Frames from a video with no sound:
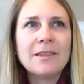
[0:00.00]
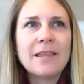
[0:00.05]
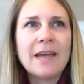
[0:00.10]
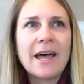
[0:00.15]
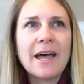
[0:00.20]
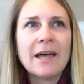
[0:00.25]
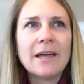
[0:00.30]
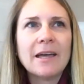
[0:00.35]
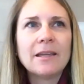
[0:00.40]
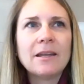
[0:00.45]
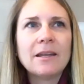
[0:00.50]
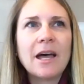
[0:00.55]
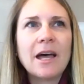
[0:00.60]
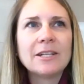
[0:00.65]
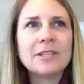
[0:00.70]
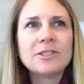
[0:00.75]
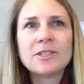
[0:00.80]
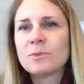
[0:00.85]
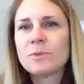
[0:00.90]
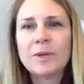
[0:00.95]
that I
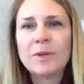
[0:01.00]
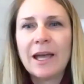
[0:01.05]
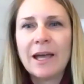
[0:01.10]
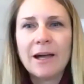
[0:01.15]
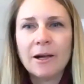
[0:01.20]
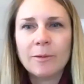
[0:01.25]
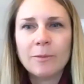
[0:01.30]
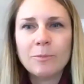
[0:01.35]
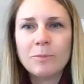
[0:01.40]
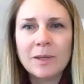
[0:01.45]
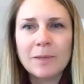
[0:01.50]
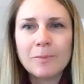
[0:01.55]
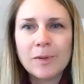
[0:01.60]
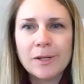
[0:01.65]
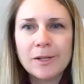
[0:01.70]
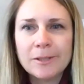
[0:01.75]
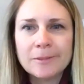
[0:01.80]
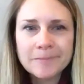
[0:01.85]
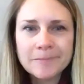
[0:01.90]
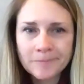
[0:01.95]
just want to help
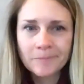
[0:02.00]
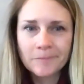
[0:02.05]
people.